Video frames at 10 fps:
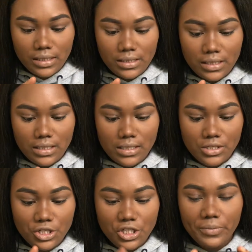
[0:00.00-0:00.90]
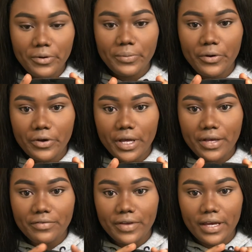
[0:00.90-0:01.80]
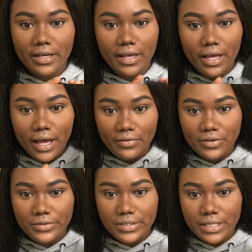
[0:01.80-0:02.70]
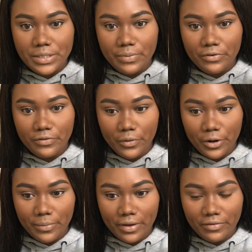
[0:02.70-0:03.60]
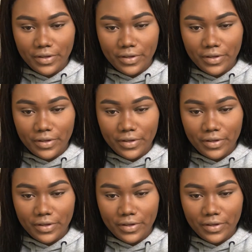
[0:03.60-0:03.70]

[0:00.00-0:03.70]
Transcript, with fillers: This is Shimmer Mocha Havana. I've used this before in my